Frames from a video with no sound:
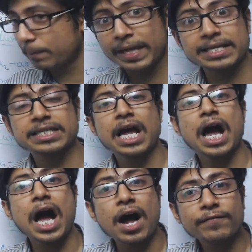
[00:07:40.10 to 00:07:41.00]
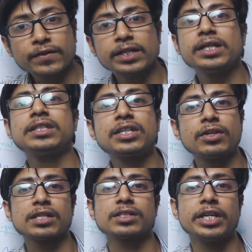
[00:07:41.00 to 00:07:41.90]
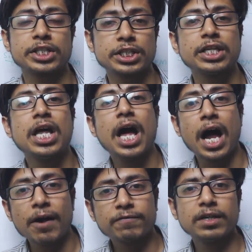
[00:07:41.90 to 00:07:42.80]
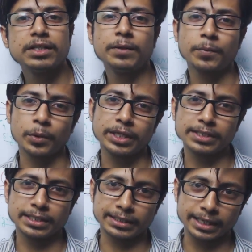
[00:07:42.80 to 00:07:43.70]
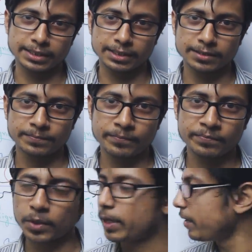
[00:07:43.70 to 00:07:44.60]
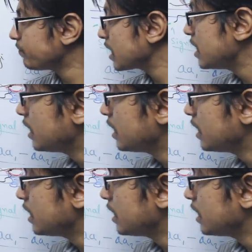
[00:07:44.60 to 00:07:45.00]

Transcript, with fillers: taken place after the translation, after the protein synthesis. Okay,